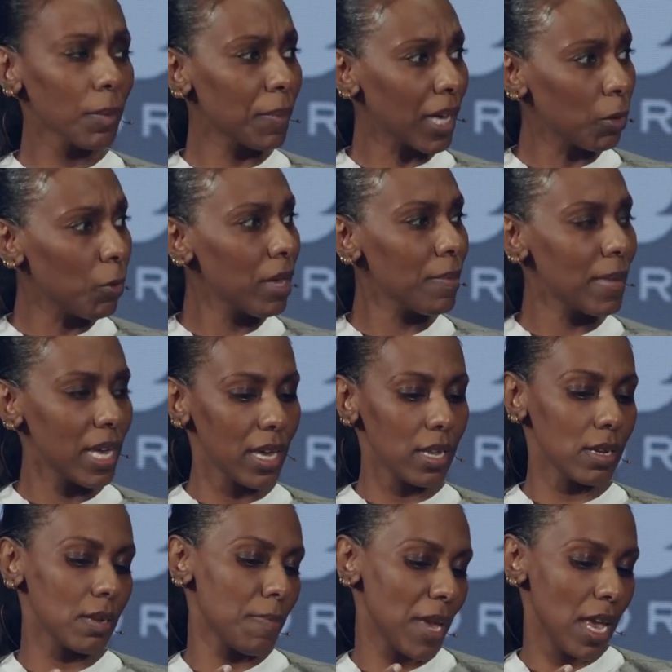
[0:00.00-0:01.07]
being
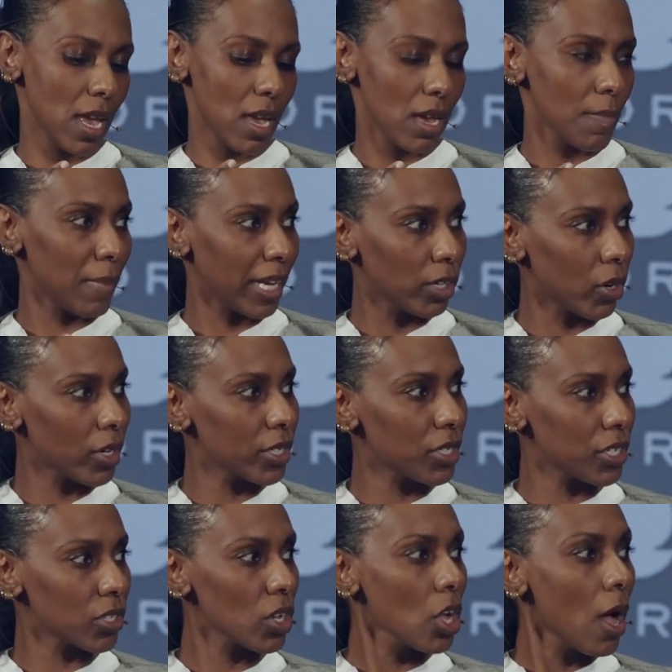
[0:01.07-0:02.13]
women, being
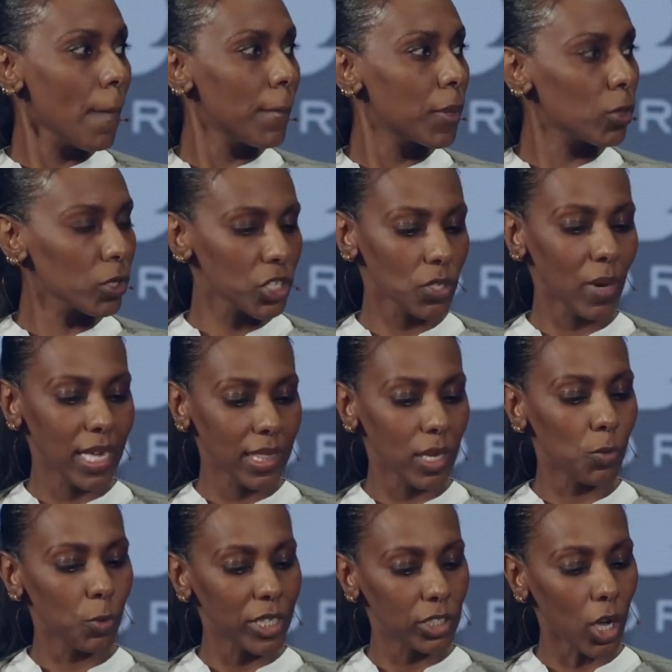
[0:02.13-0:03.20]
minorities, but also I
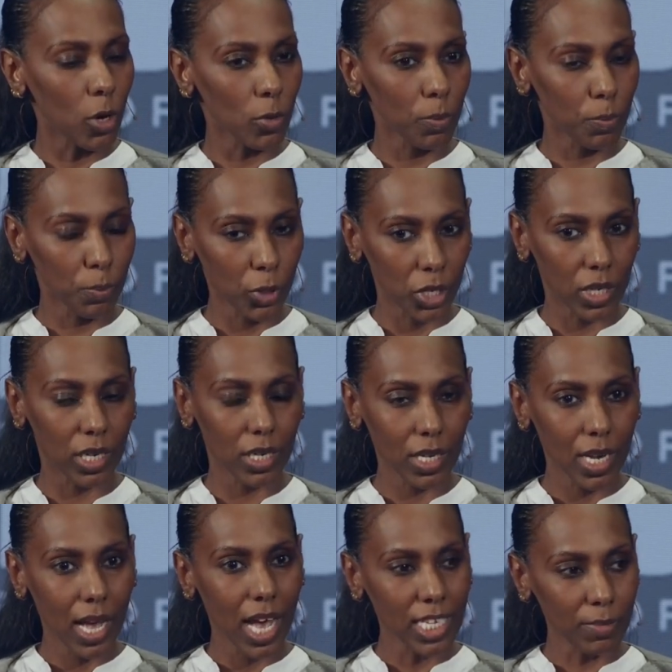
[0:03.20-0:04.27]
think we don't put
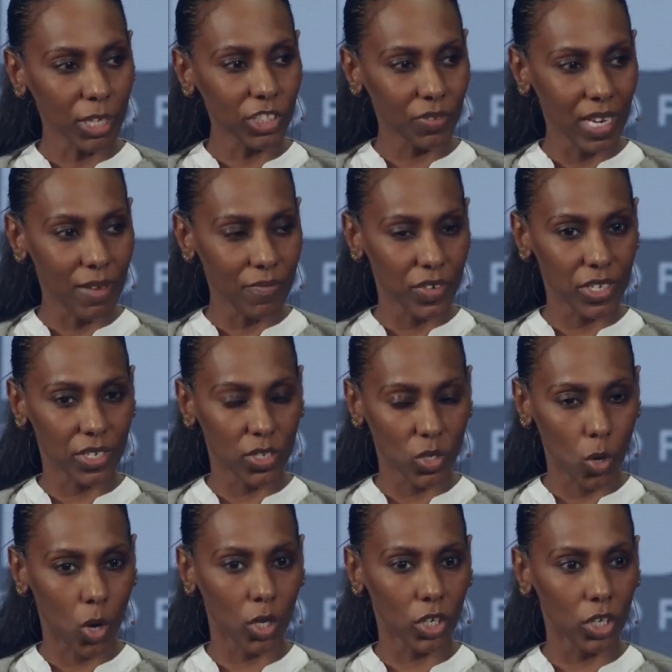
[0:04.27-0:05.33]
as much of an emphasis
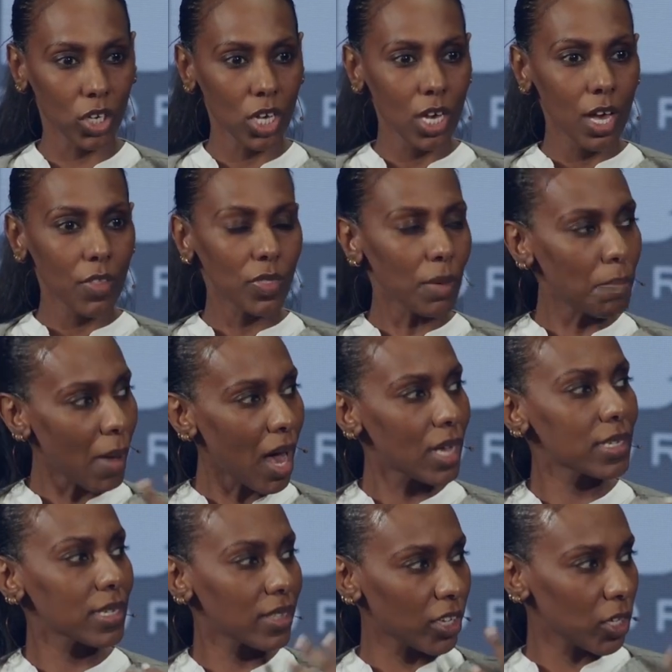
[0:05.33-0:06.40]
on the
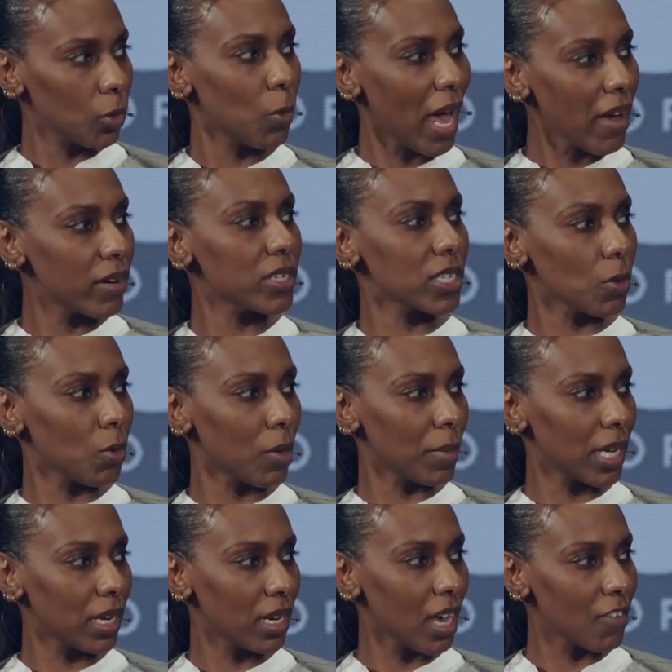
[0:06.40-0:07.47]
mask that you wear as a
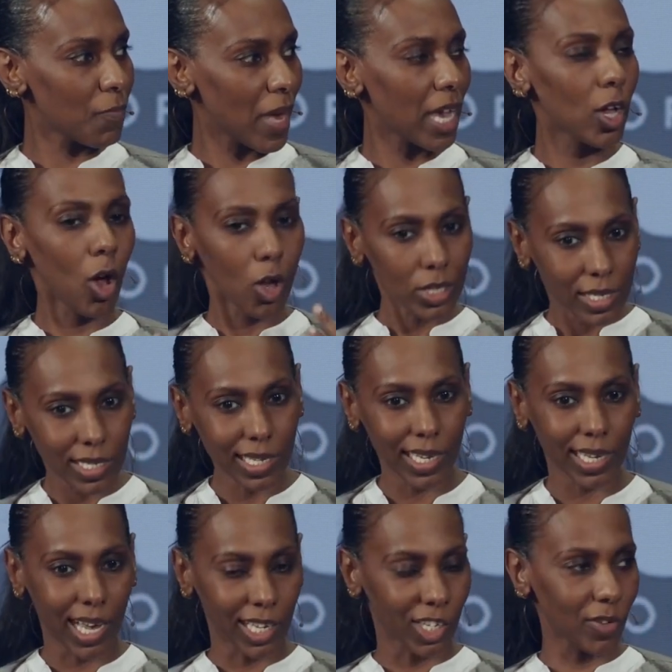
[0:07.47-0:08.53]
woman, of being
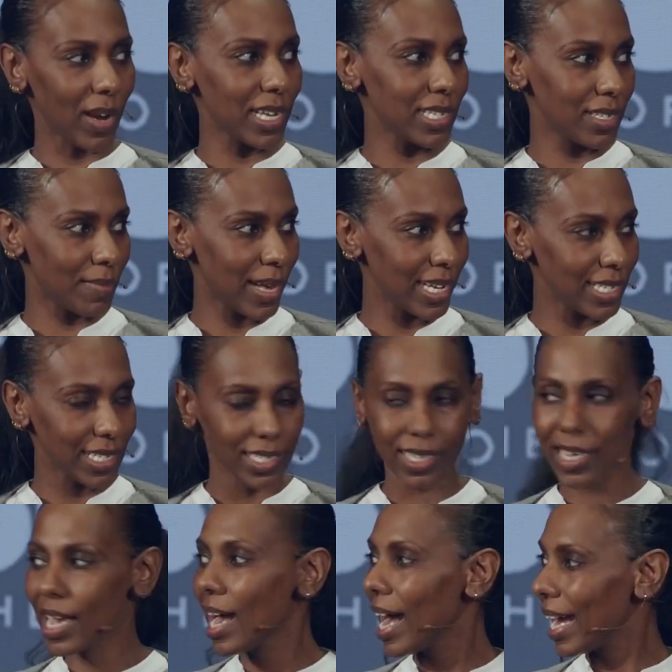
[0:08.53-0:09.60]
constantly underestimated,
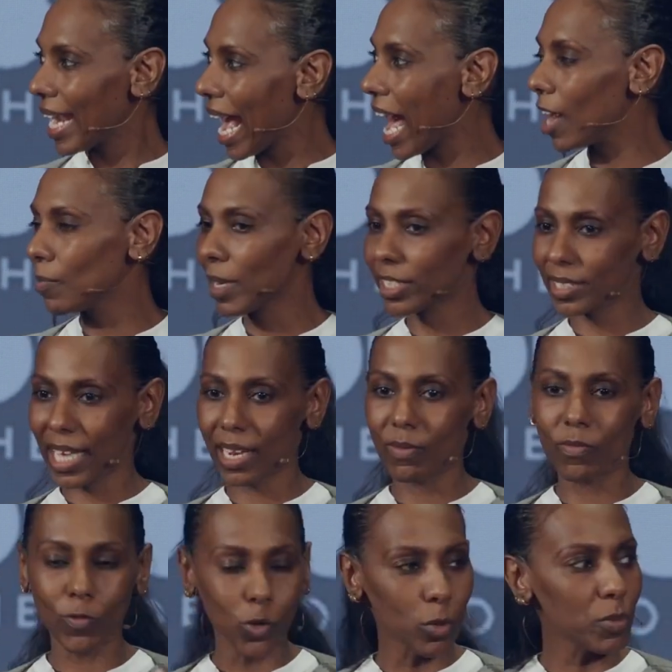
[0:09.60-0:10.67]
and how much that
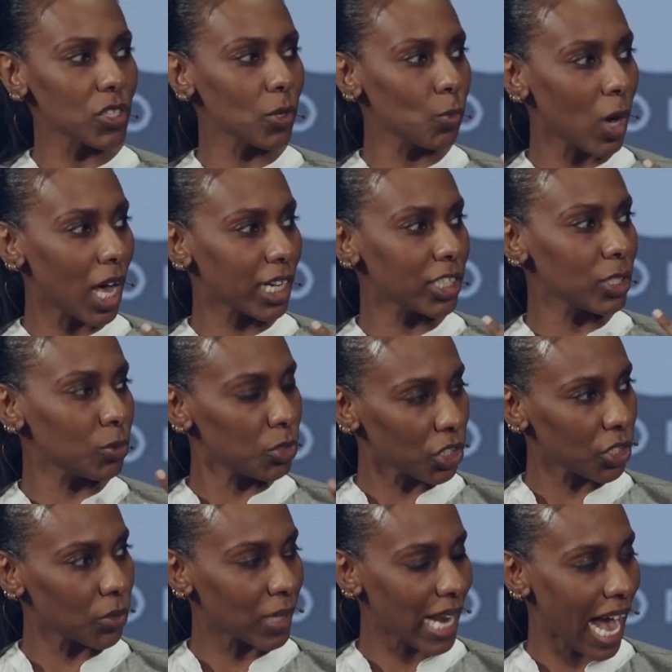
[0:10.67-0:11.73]
informs the work you
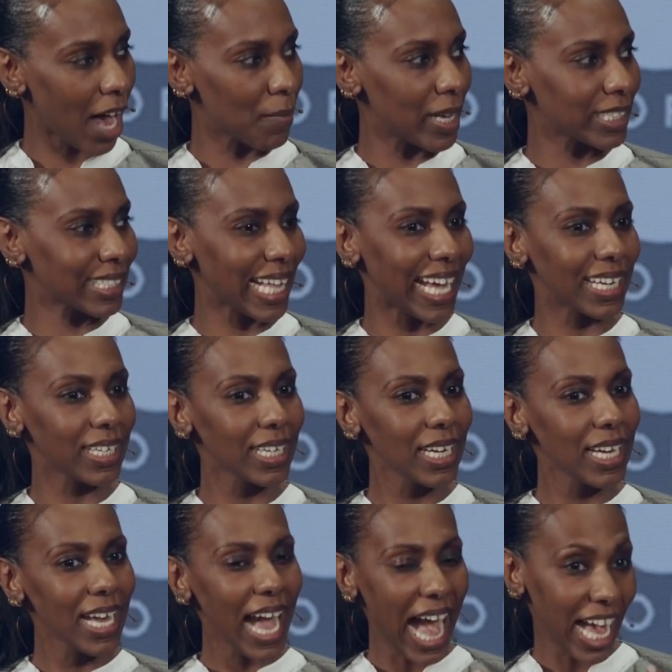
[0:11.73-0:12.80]
do, and how much that
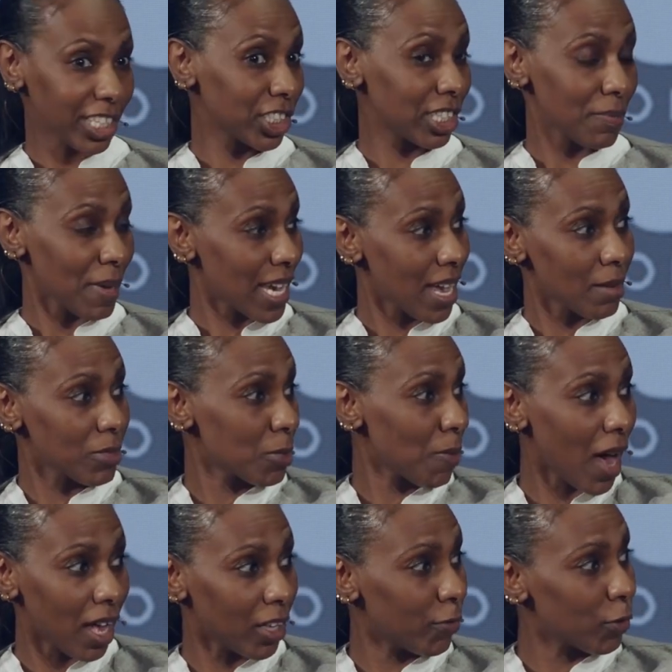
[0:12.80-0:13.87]
actually becomes
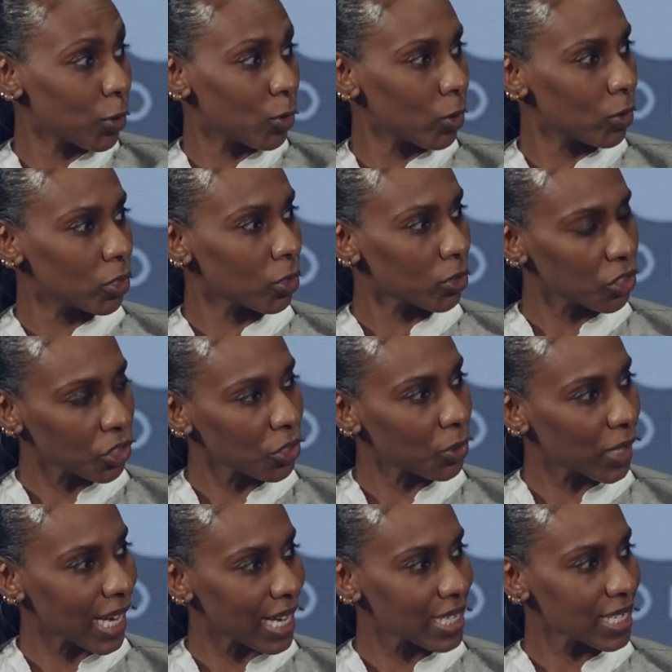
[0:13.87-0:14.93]
part of your
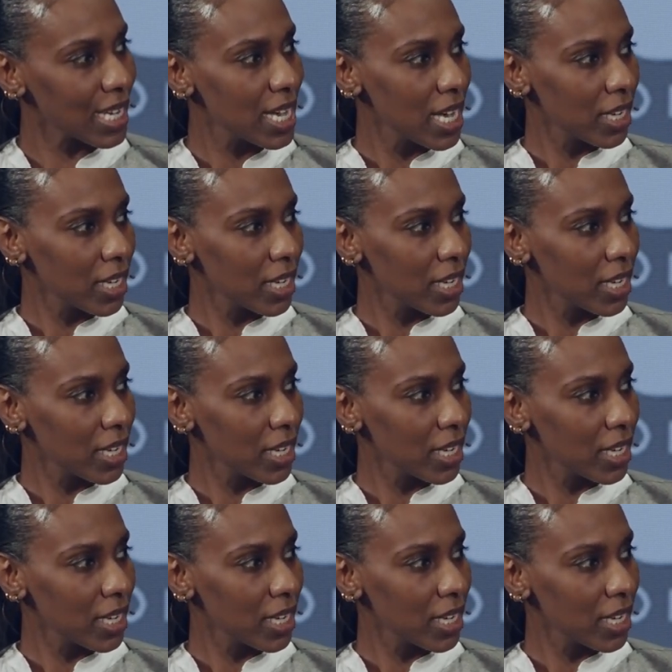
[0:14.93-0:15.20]
toolkit.